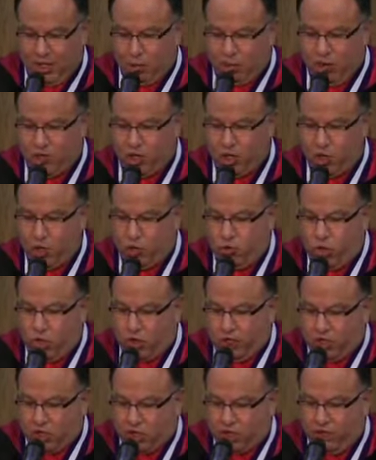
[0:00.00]
When the new
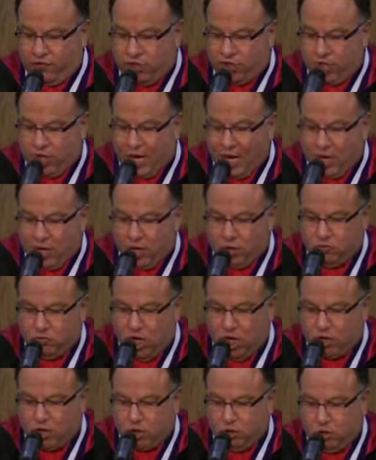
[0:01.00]
University of Chicago
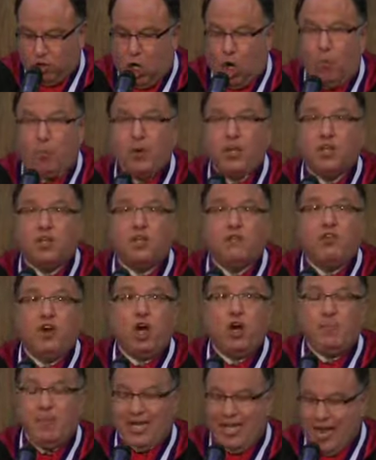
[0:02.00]
Law School opened at the
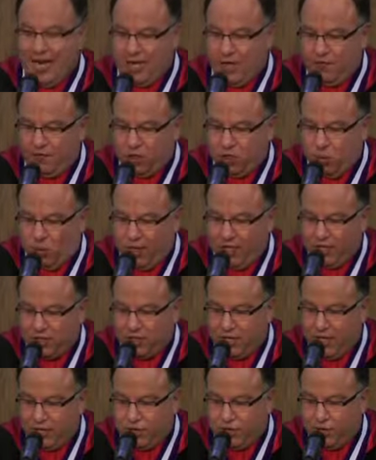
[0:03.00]
very beginning of the 20th
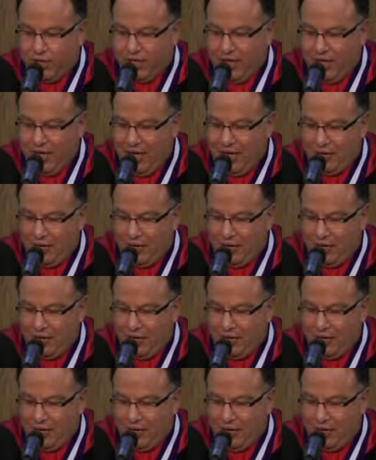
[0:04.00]
century,